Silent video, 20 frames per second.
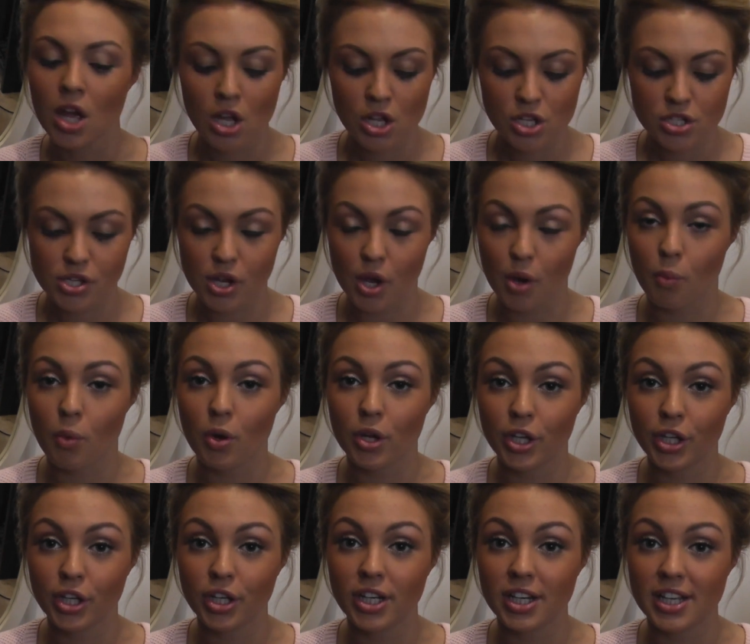So what you're
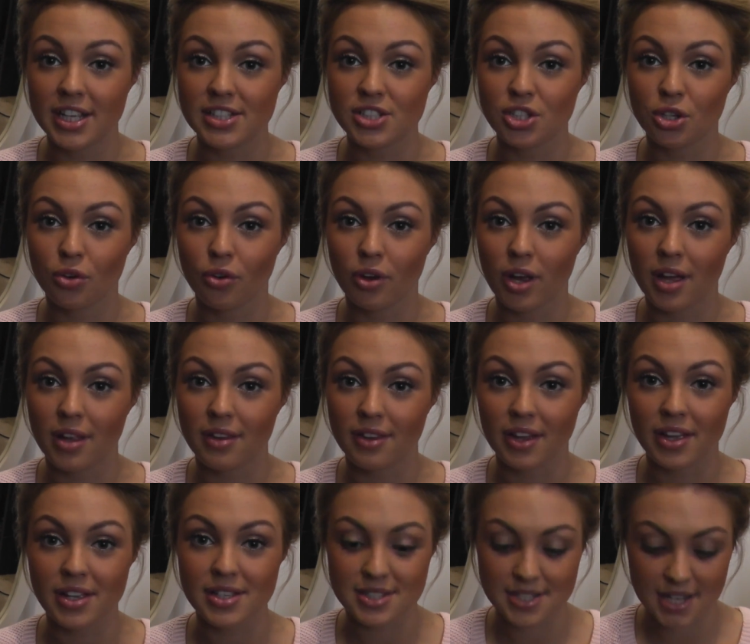going to need to create
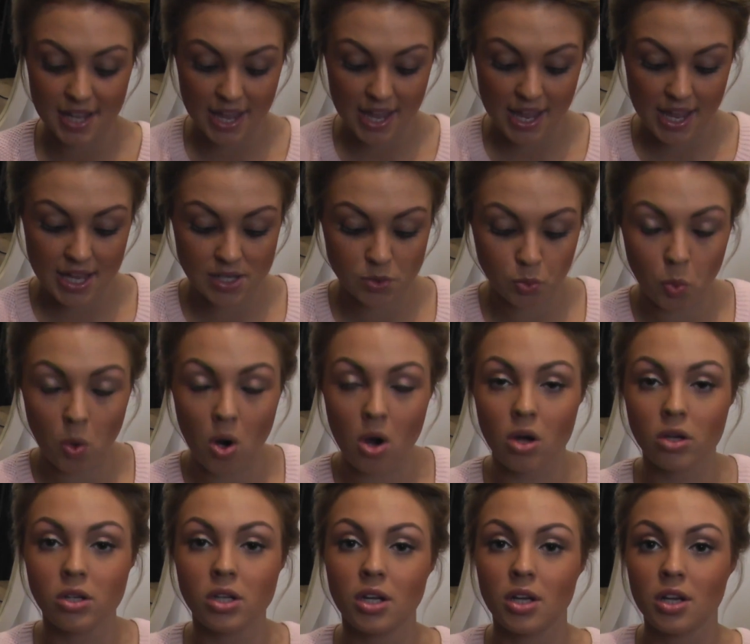this is
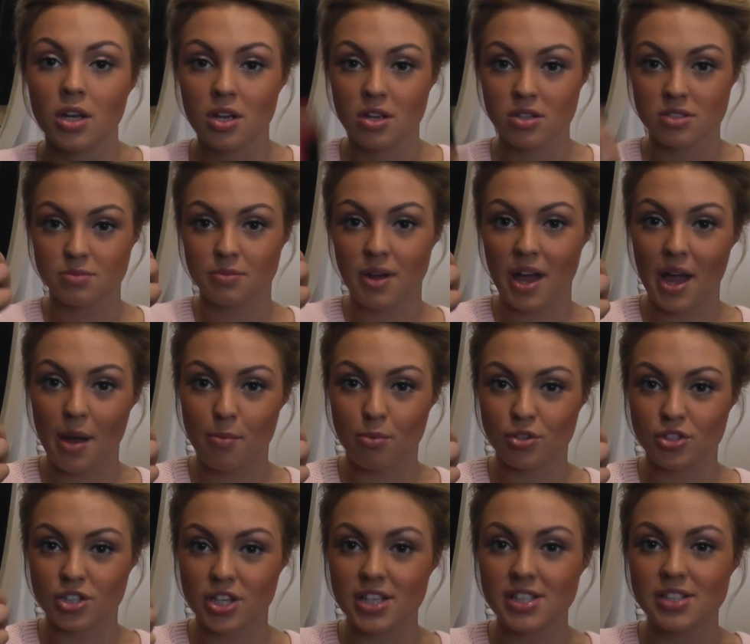1, some
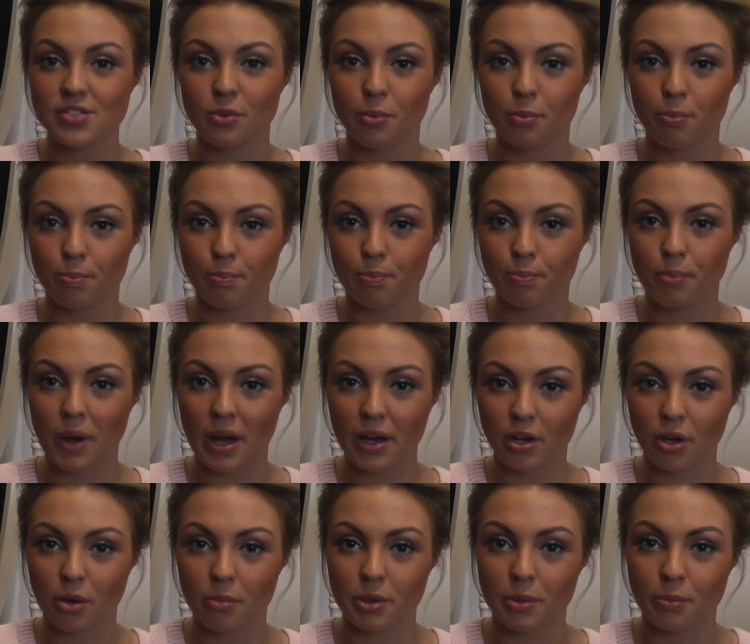hairbrushes for back
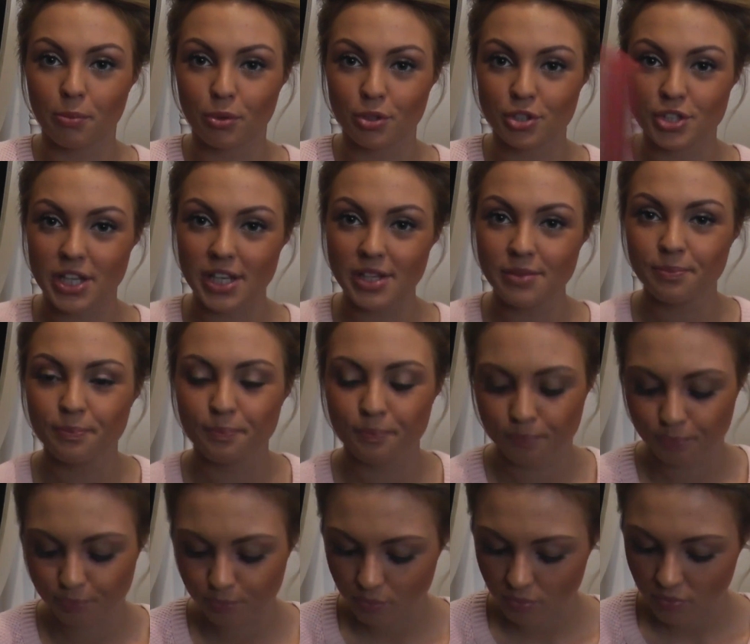combing and brushing,
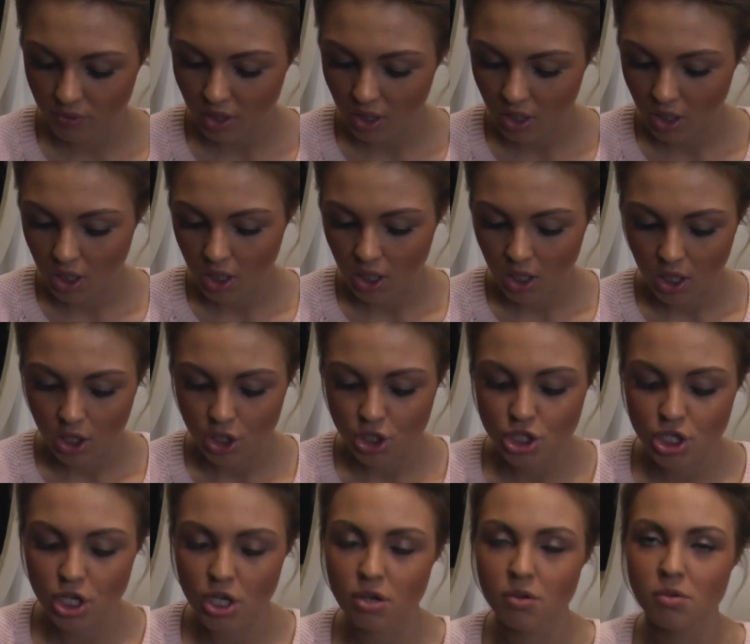
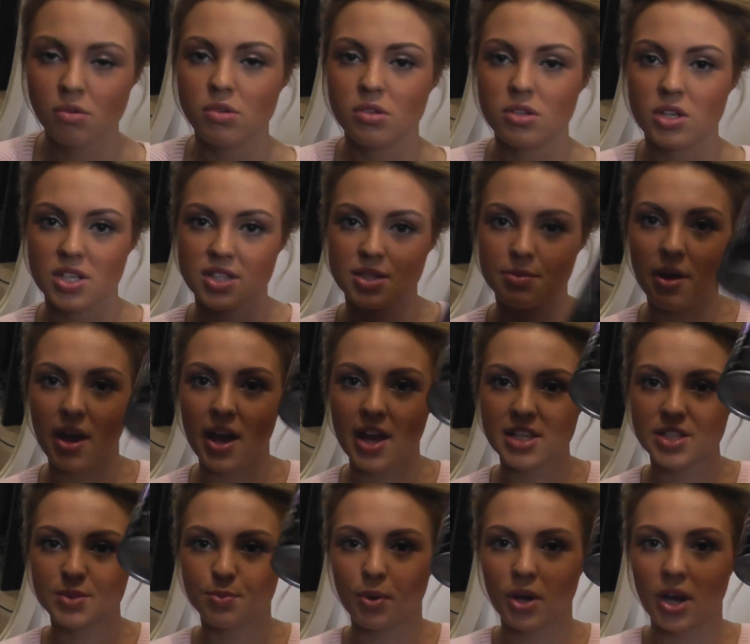2, some
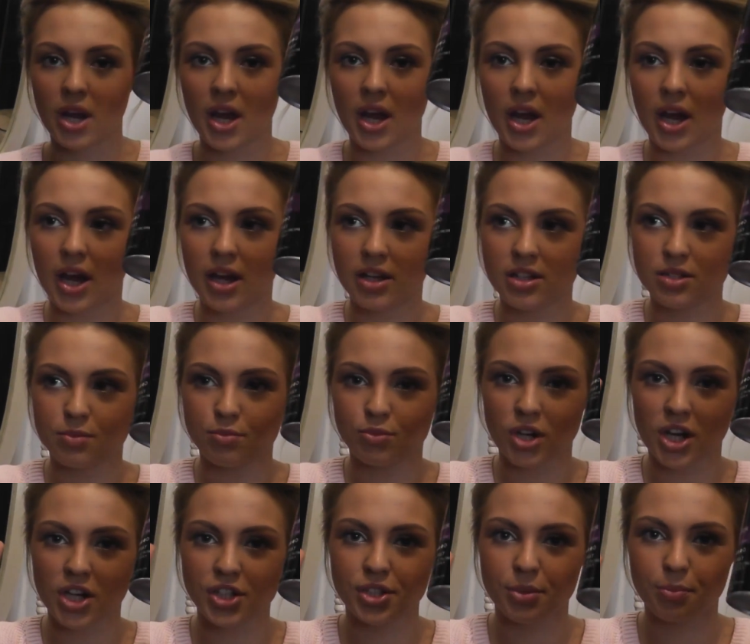hairspray and some
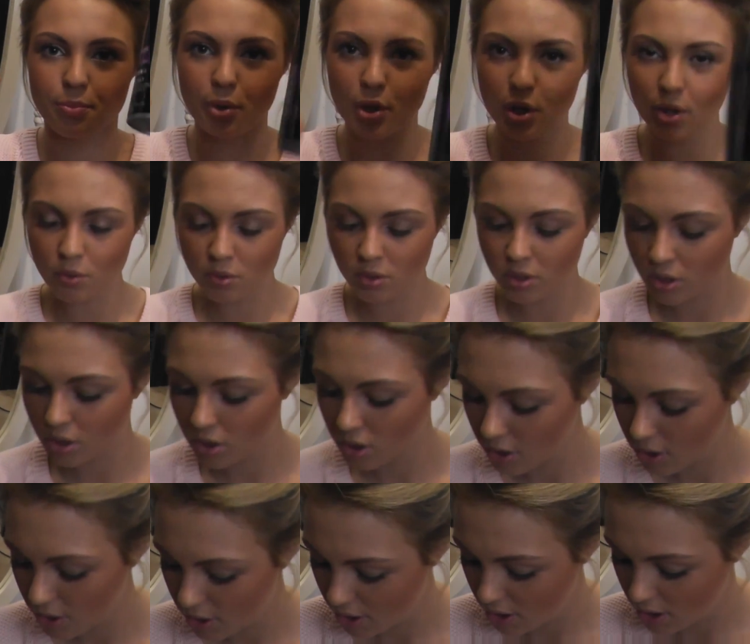dry shampoo,
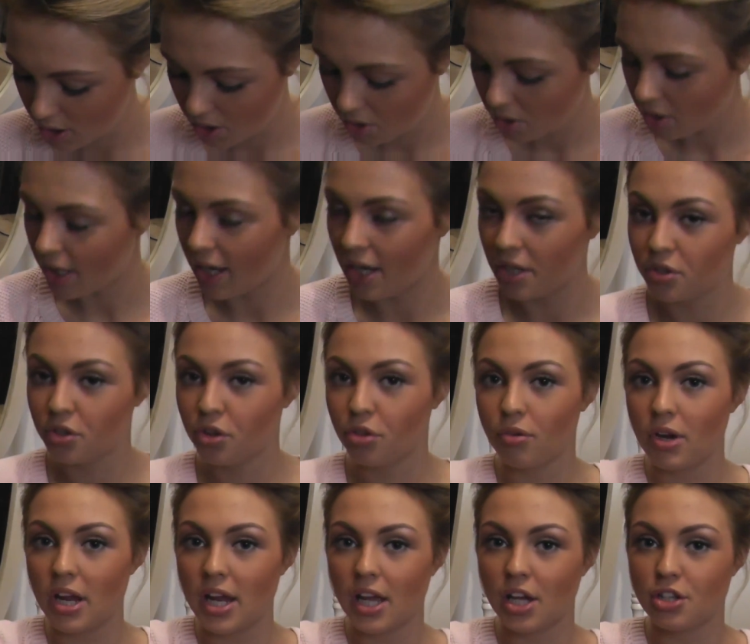and
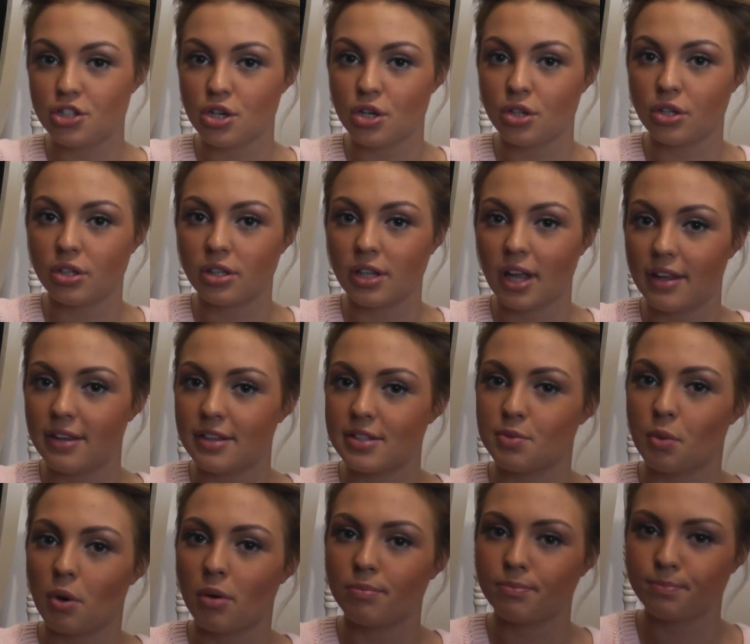3, a donut like this
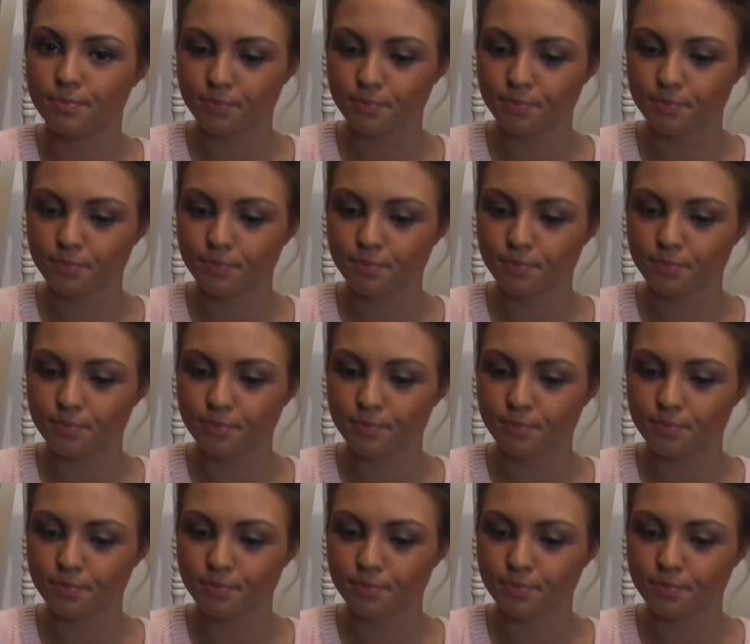one.